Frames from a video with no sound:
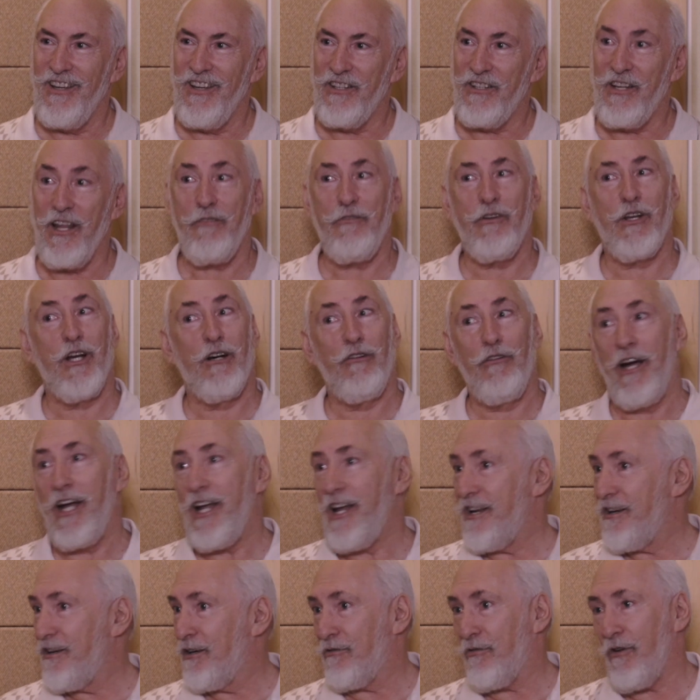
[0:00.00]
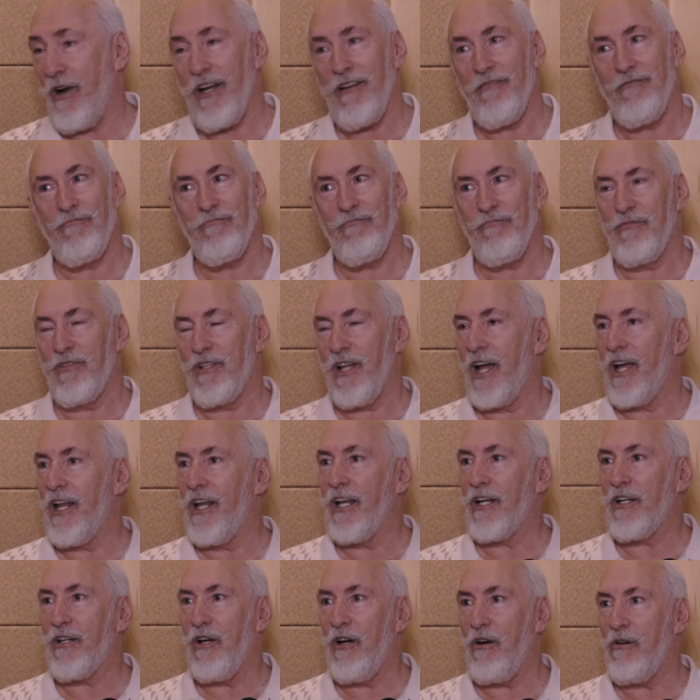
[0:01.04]
David Lorraine, great
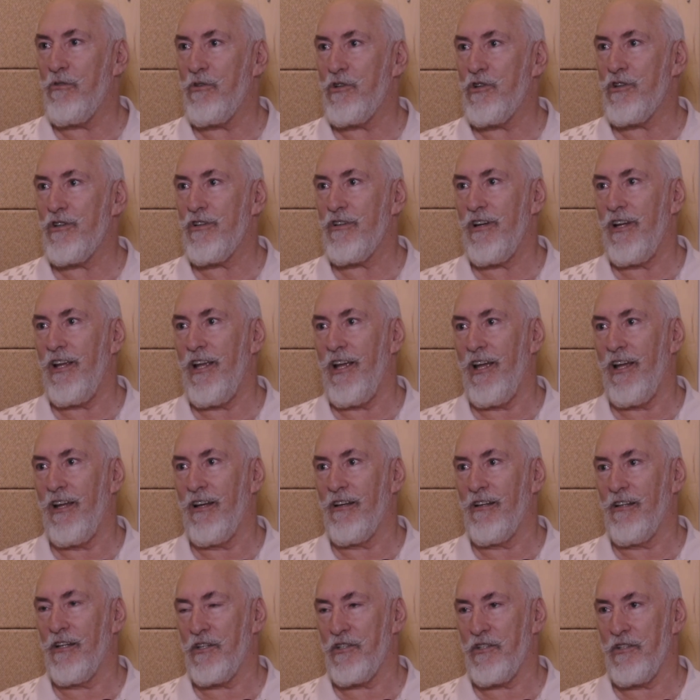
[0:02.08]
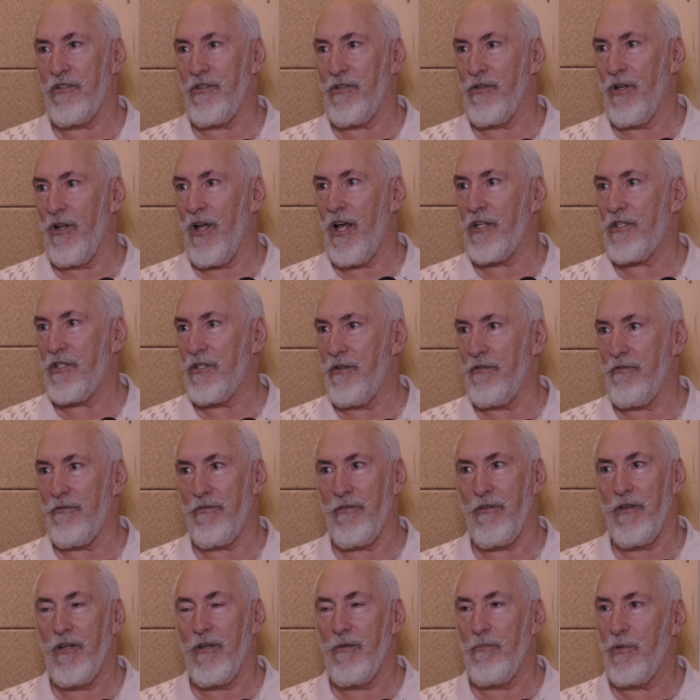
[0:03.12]
dialect coach, and listened to lots
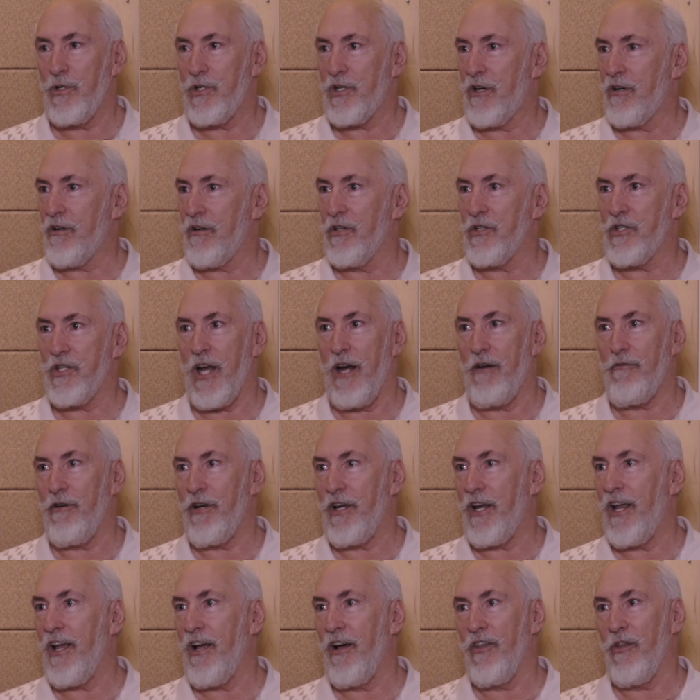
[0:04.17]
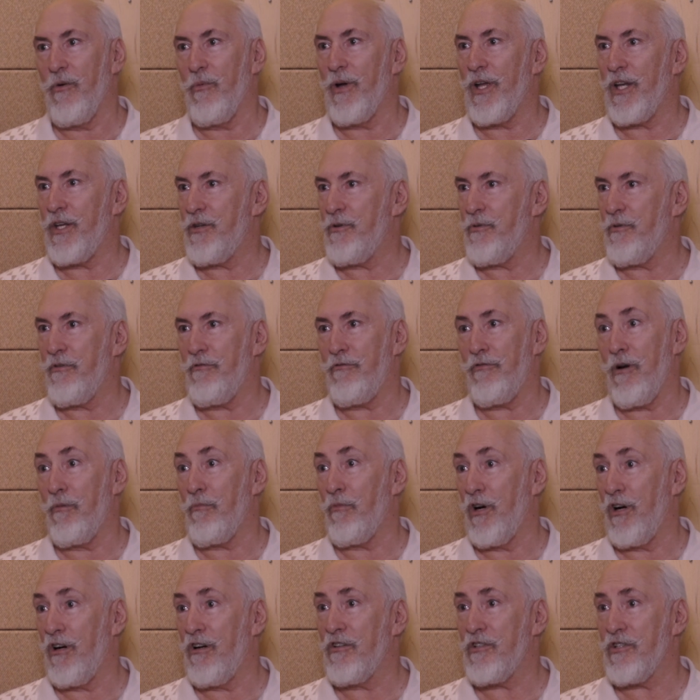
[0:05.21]
of materials every day on the way to and from
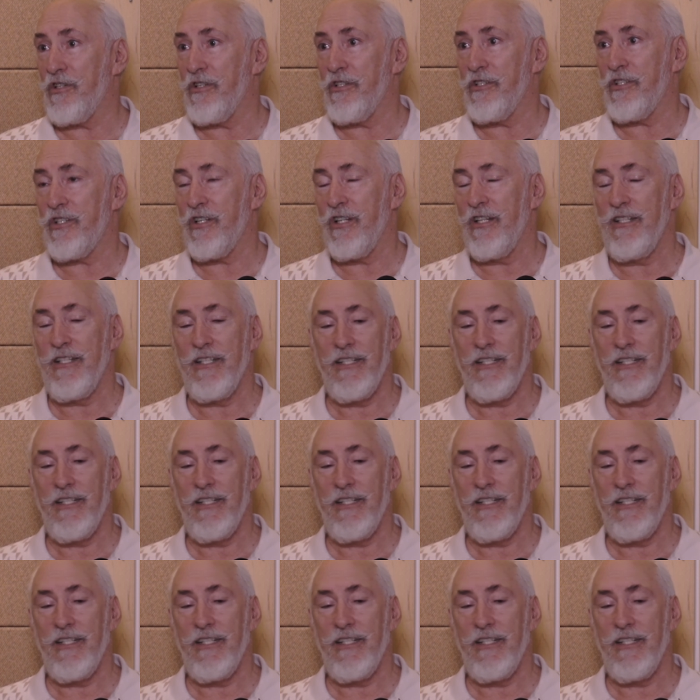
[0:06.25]
rehearsals.